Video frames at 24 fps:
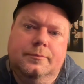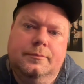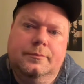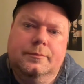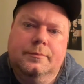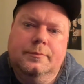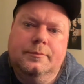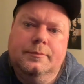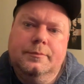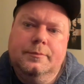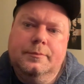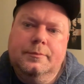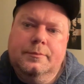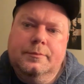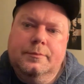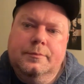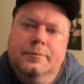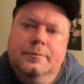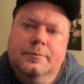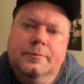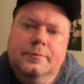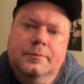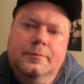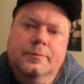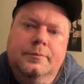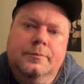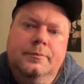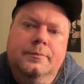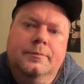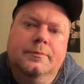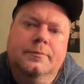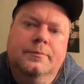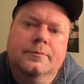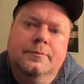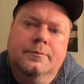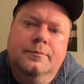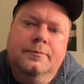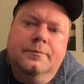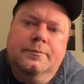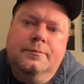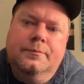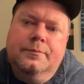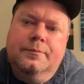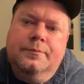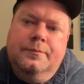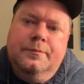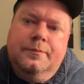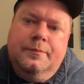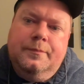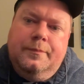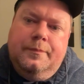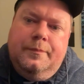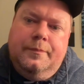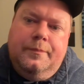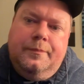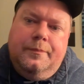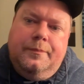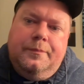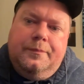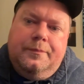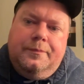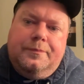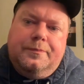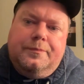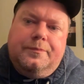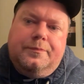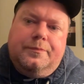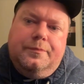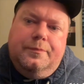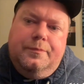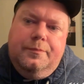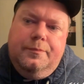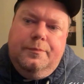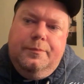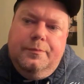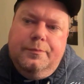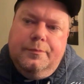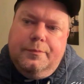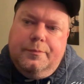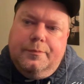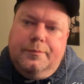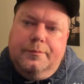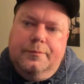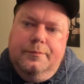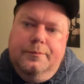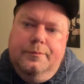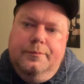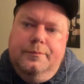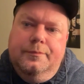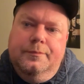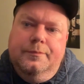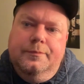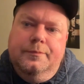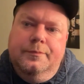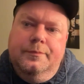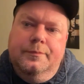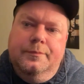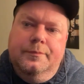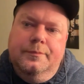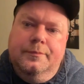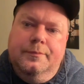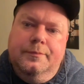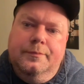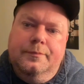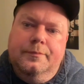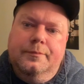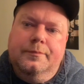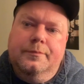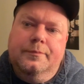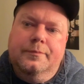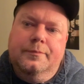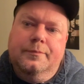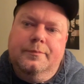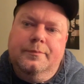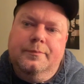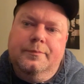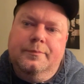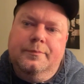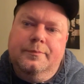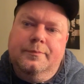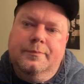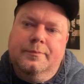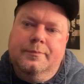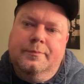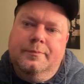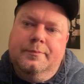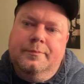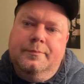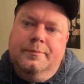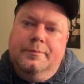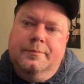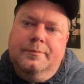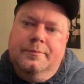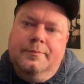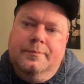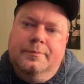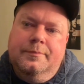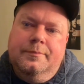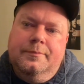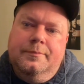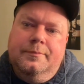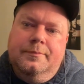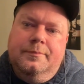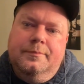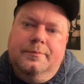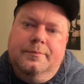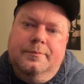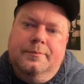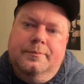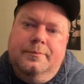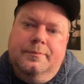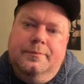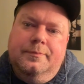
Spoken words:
(silent)